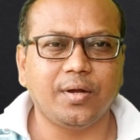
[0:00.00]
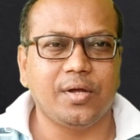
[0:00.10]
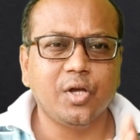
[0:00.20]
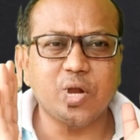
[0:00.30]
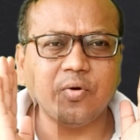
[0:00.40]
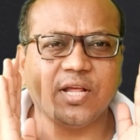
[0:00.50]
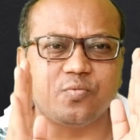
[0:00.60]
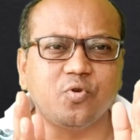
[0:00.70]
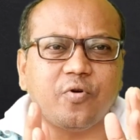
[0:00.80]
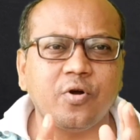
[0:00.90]
So now let's
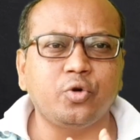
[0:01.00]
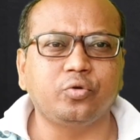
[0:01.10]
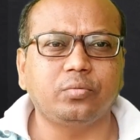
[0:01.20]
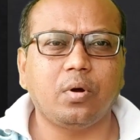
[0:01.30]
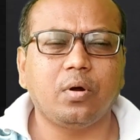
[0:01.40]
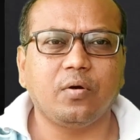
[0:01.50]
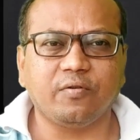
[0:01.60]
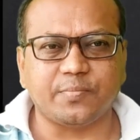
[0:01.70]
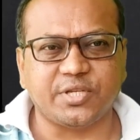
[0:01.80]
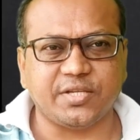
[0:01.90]
move on to
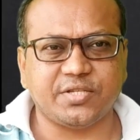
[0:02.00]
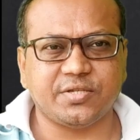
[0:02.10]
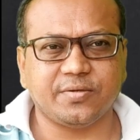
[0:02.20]
websites.